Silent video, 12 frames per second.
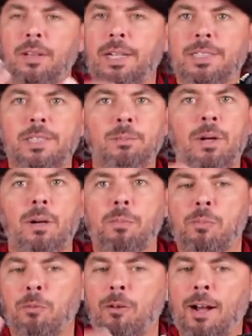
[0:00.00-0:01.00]
Lace them
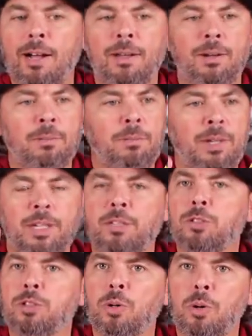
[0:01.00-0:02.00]
up, rock them,
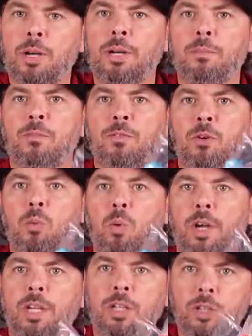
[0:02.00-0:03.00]
enjoy them for
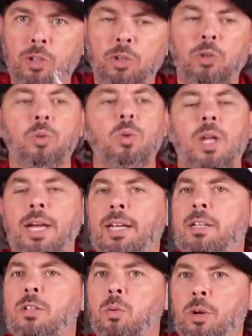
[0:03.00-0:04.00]
what you
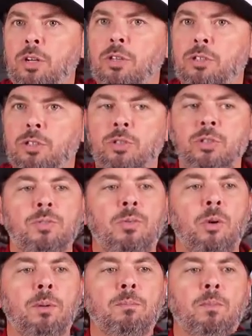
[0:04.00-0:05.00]
like to wear your shoes
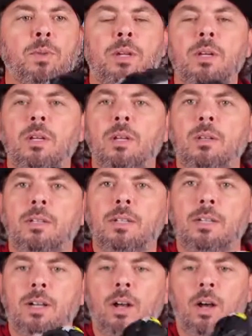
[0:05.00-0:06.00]
for.
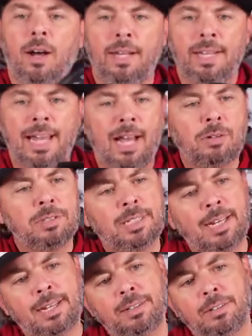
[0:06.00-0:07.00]
On the
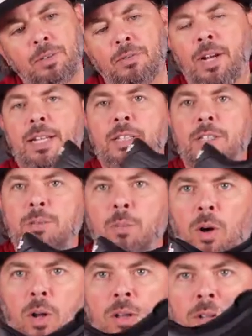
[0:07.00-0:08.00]
outside, you've got the
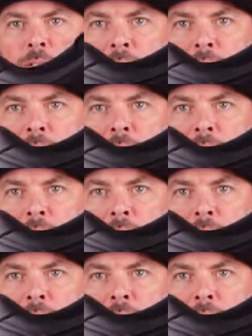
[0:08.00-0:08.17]
small little